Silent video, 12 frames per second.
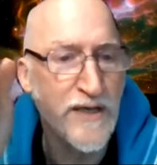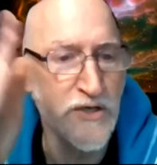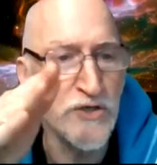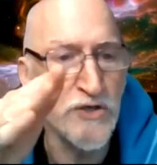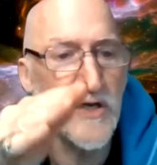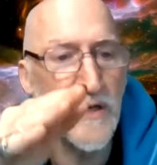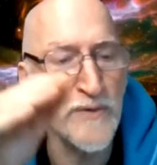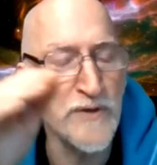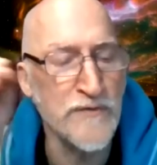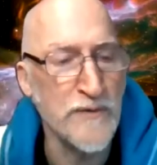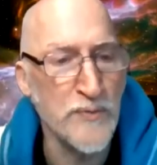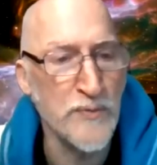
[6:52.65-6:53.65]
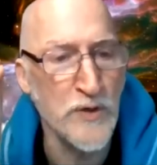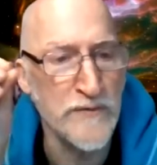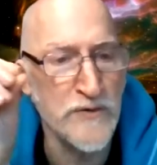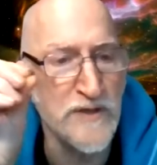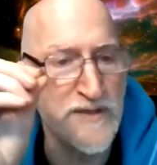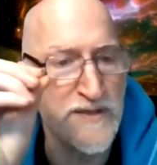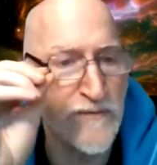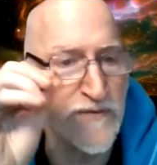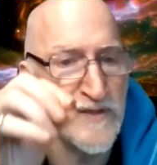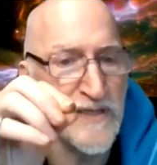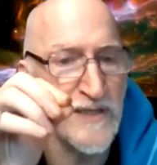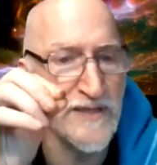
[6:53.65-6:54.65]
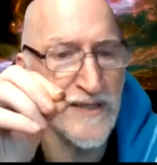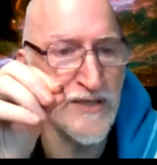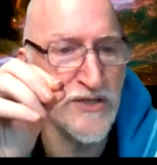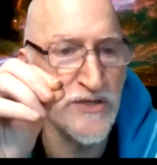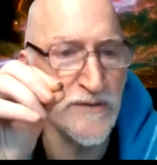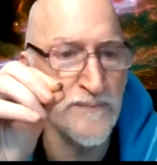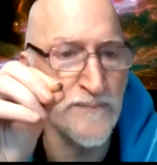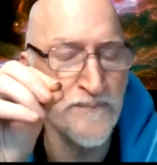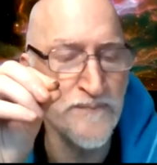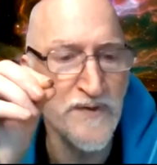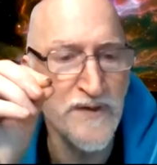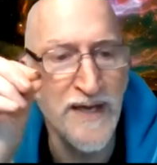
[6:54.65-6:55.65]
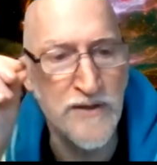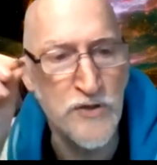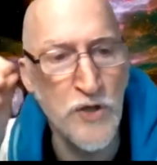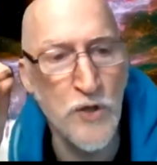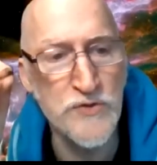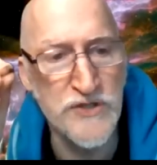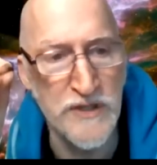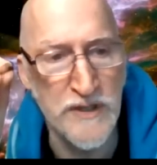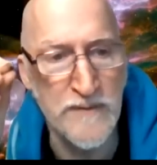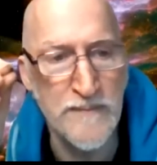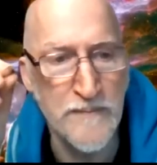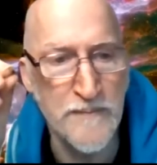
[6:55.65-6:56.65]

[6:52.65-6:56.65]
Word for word: you're coming from a point of view let's say facilitation and coaching